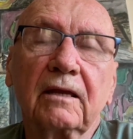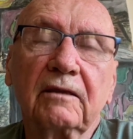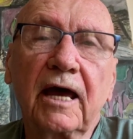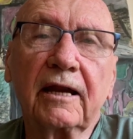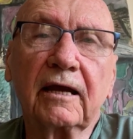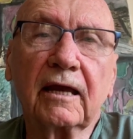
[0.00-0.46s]

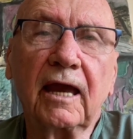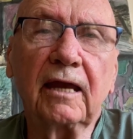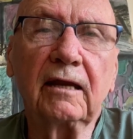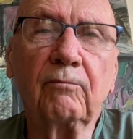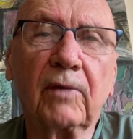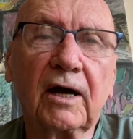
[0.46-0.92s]

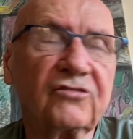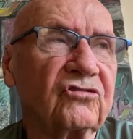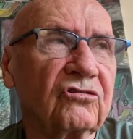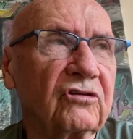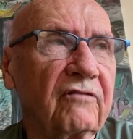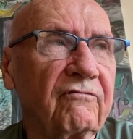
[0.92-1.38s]
dedicating my
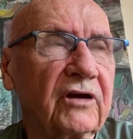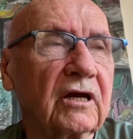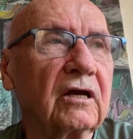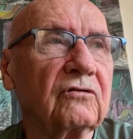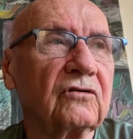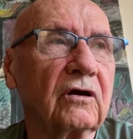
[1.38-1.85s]

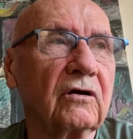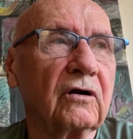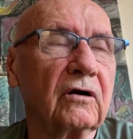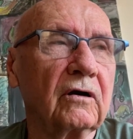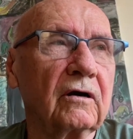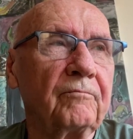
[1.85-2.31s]
certificate to
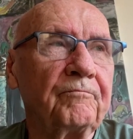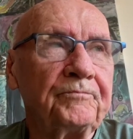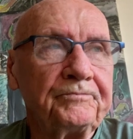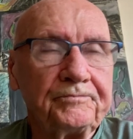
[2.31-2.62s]
her.